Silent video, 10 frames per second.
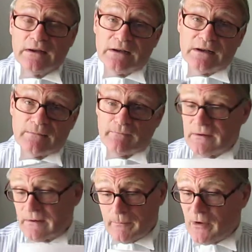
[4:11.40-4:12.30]

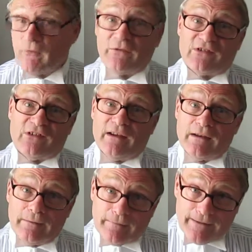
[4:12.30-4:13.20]
I mean, obviously,
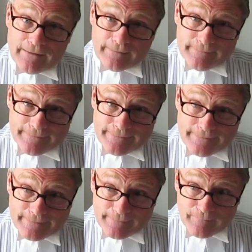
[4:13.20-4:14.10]
in
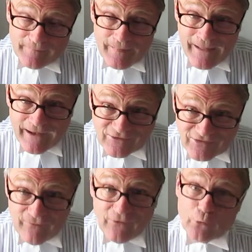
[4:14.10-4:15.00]
a
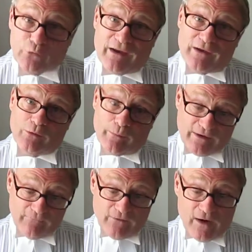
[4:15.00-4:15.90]
difficult
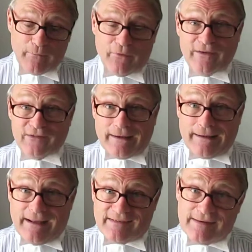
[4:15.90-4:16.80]
economic environment, things like
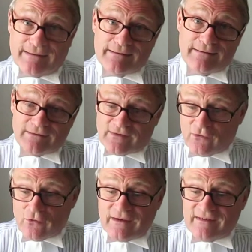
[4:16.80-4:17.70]
classic cars are
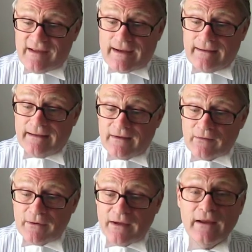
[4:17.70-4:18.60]
not exactly going to
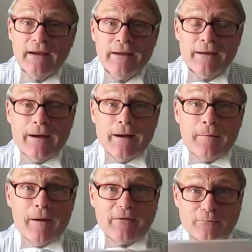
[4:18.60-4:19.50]
be
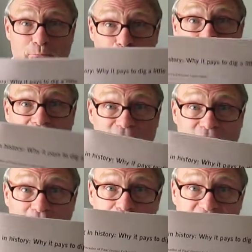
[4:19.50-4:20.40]
as brilliant
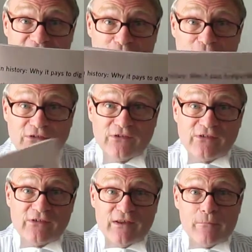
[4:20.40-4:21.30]
an investment as
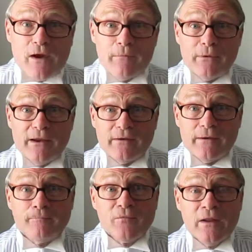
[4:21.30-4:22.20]
they might be in
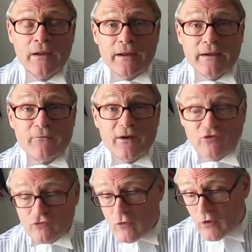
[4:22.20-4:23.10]
a very
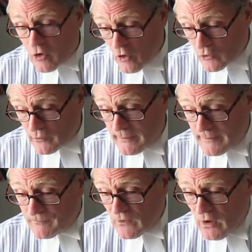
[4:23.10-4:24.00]
strong
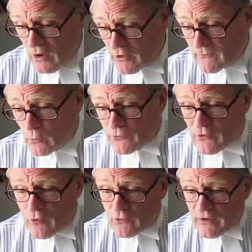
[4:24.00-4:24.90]
economy. You've
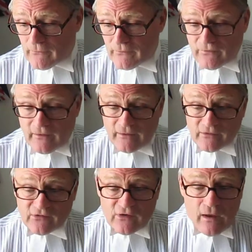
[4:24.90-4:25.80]
also got other
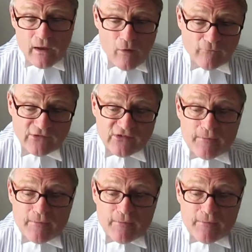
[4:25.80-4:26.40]
things. Obviously,